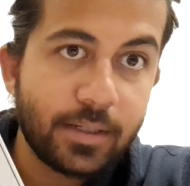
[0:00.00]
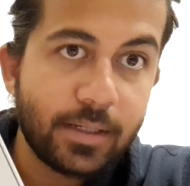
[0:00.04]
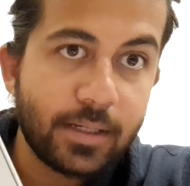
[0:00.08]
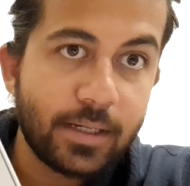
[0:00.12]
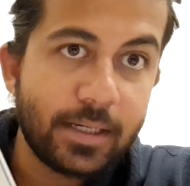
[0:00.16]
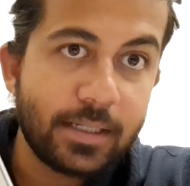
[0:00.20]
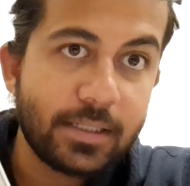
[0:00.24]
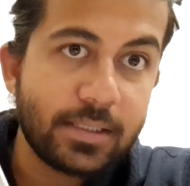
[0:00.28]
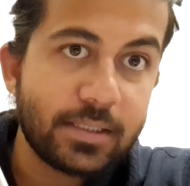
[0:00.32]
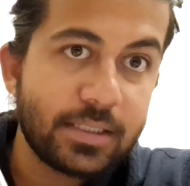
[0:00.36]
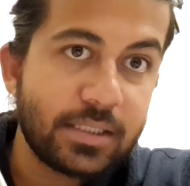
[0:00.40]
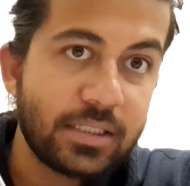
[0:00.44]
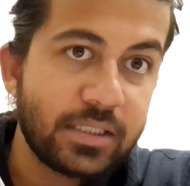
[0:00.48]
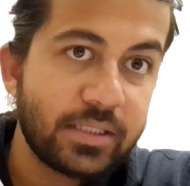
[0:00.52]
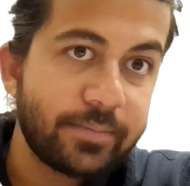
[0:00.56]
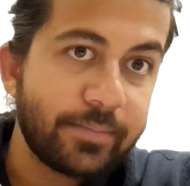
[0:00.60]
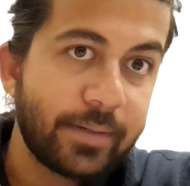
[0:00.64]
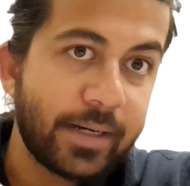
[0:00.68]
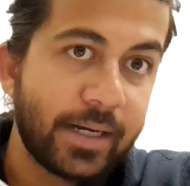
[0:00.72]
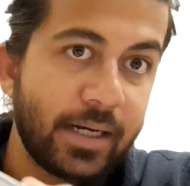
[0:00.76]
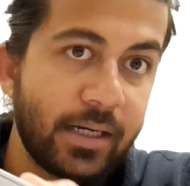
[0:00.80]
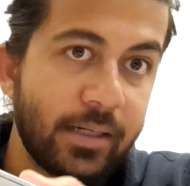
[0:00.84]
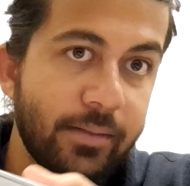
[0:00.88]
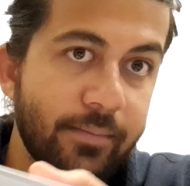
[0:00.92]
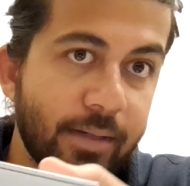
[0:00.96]
It's
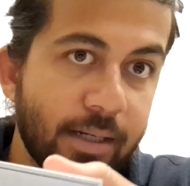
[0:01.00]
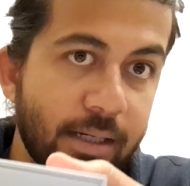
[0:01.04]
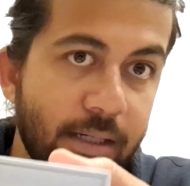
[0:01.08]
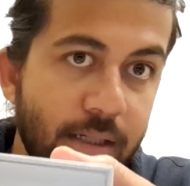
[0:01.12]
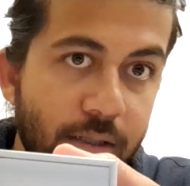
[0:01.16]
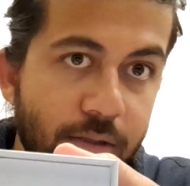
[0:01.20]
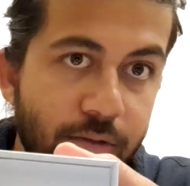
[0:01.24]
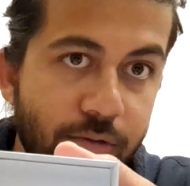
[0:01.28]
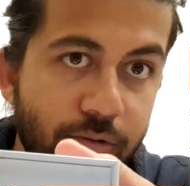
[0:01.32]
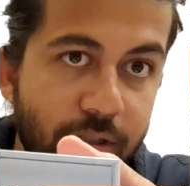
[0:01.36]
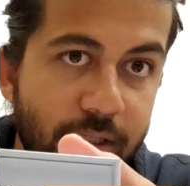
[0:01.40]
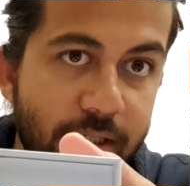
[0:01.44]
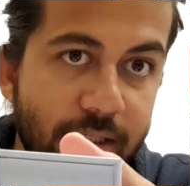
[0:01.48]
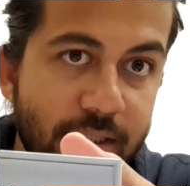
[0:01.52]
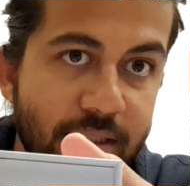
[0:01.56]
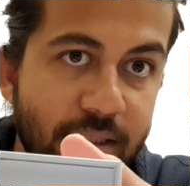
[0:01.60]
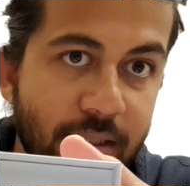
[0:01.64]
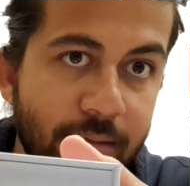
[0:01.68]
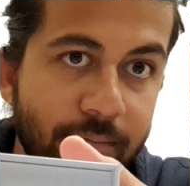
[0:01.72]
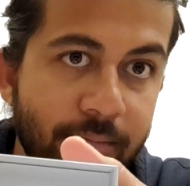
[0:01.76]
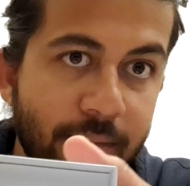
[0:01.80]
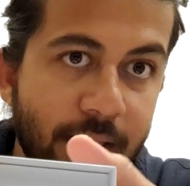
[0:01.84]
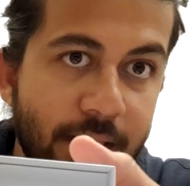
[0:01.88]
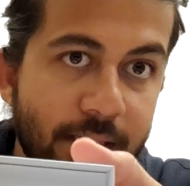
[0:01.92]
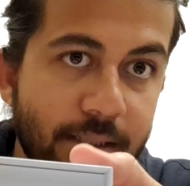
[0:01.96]
inspired by a Rolex
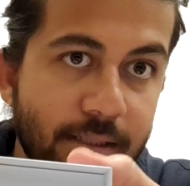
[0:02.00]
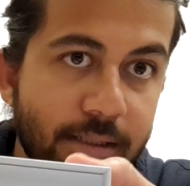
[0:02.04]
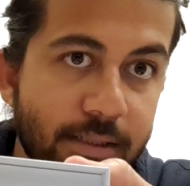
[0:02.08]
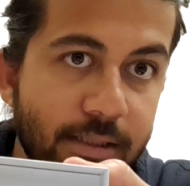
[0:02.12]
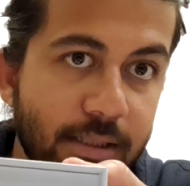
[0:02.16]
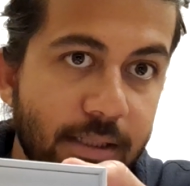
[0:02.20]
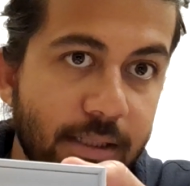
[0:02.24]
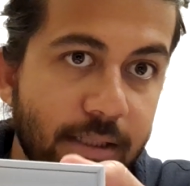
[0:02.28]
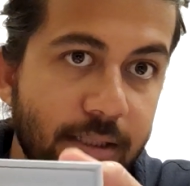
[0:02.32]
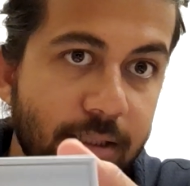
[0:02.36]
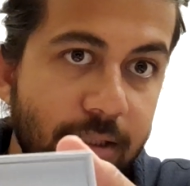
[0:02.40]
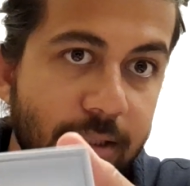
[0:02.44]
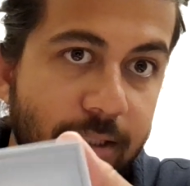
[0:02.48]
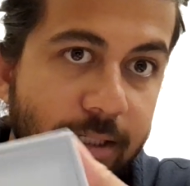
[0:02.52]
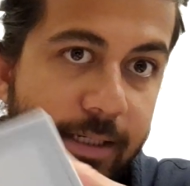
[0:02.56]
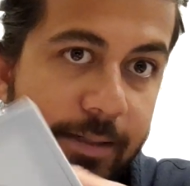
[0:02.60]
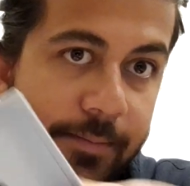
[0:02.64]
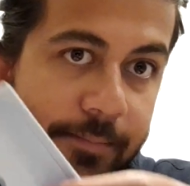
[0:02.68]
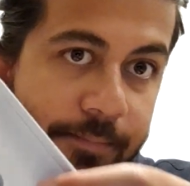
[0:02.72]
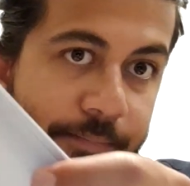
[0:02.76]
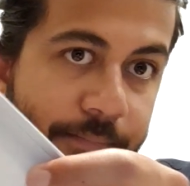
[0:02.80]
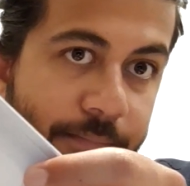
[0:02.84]
Submariner, clearly,